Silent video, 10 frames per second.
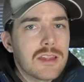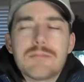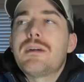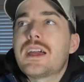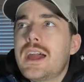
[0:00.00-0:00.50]

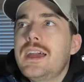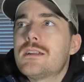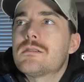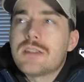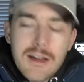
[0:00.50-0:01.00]
Like Micah
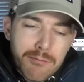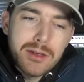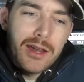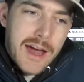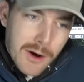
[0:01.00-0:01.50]
haters have
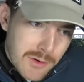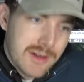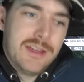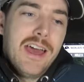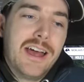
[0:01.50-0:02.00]
been
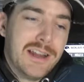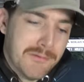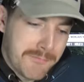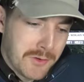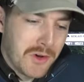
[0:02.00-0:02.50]
out
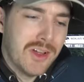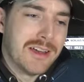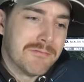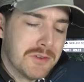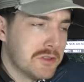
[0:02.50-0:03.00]
and full
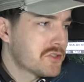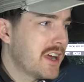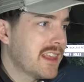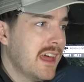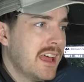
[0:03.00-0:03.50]
and in full
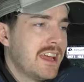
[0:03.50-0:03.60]
strength.